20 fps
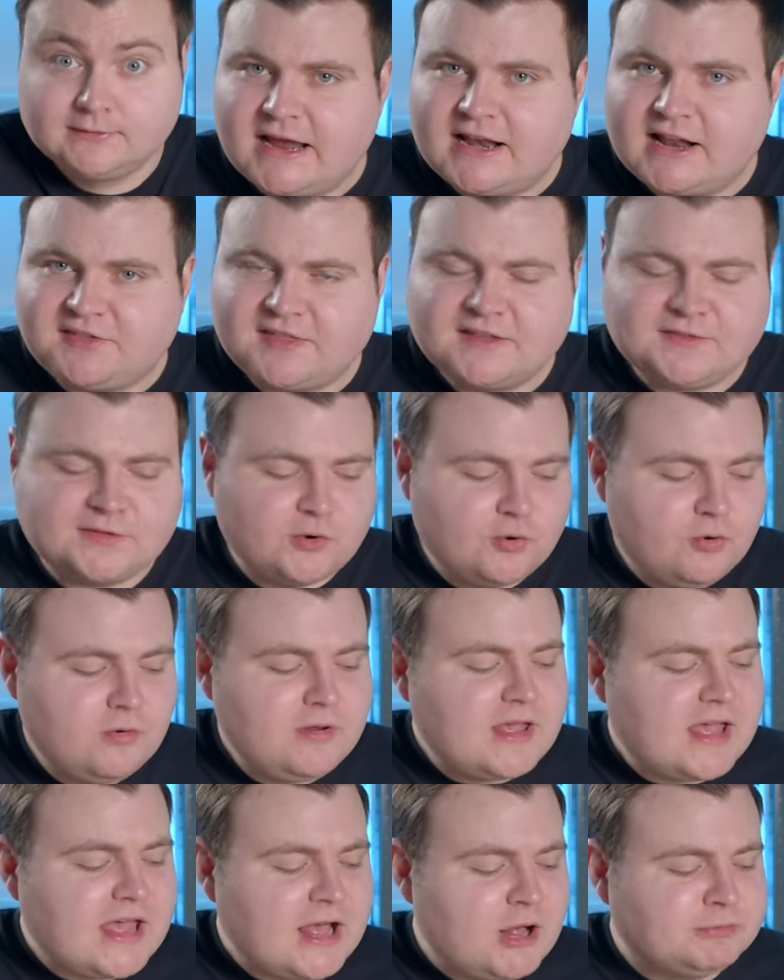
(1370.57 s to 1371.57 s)
And I think that
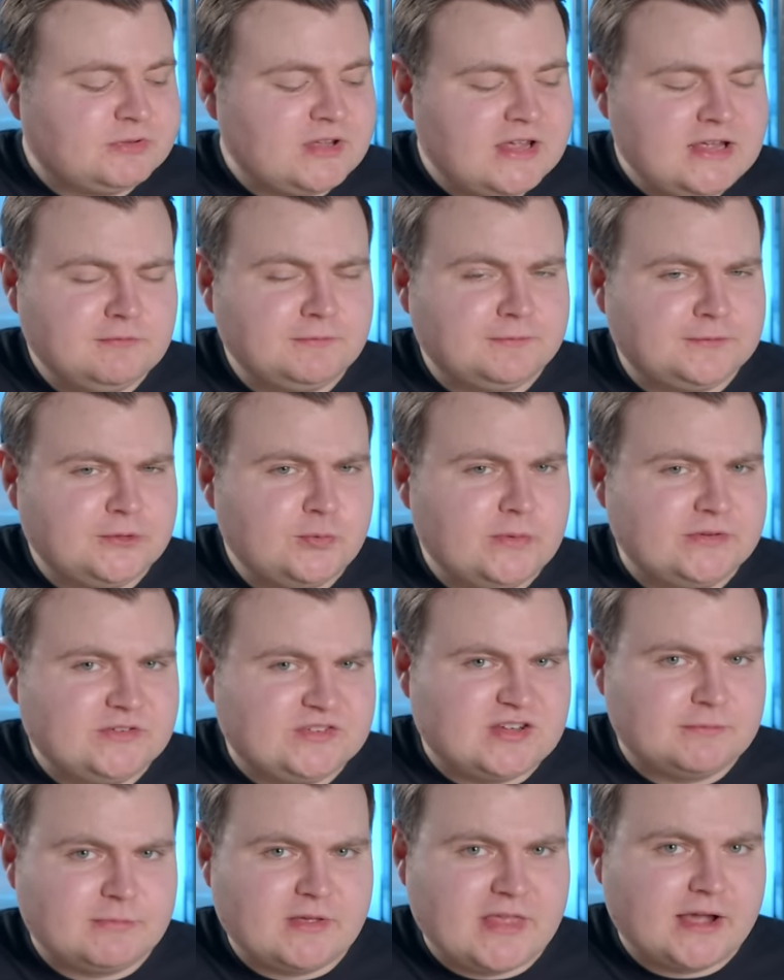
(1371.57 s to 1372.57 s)
Ouya helped
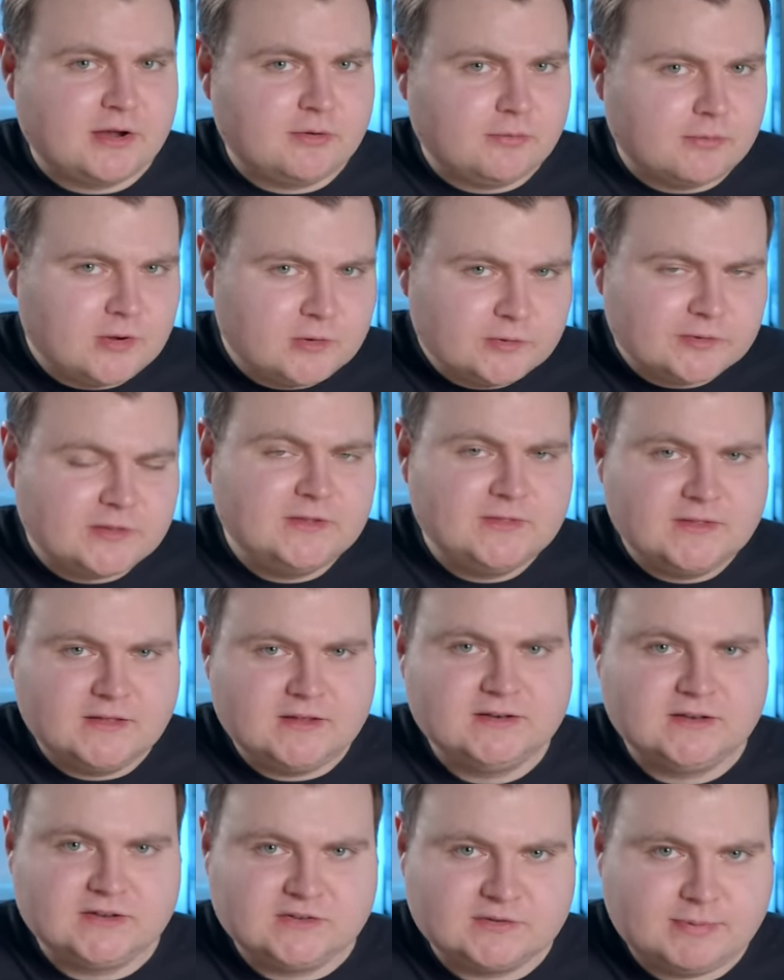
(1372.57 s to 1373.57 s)
influence some of that growth in the
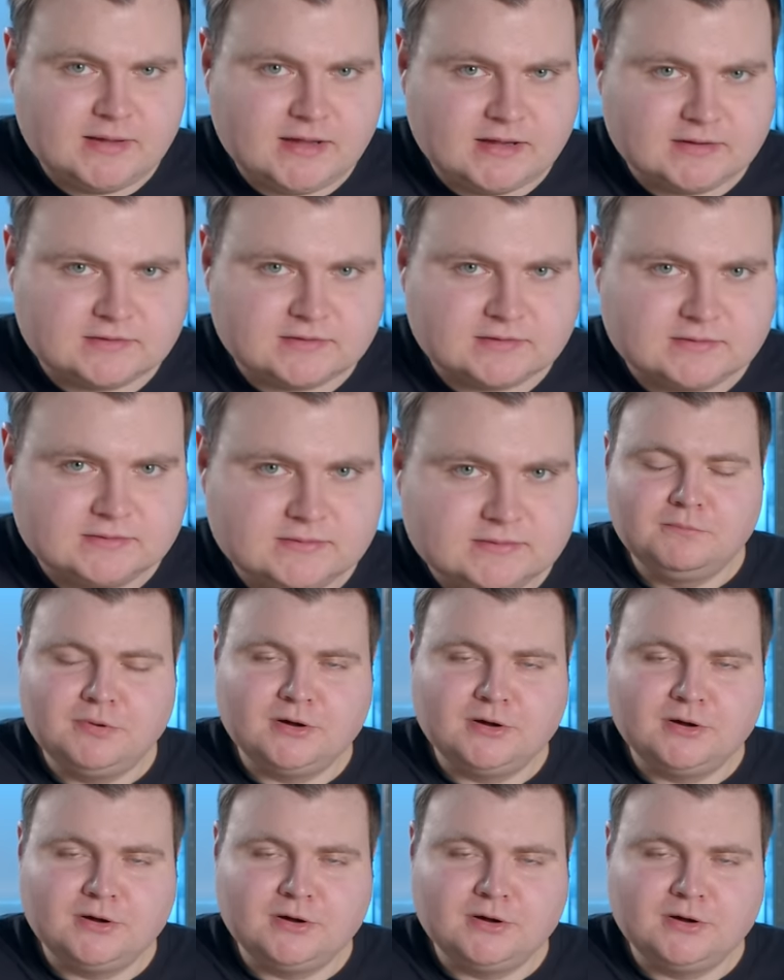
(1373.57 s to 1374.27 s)
indie space.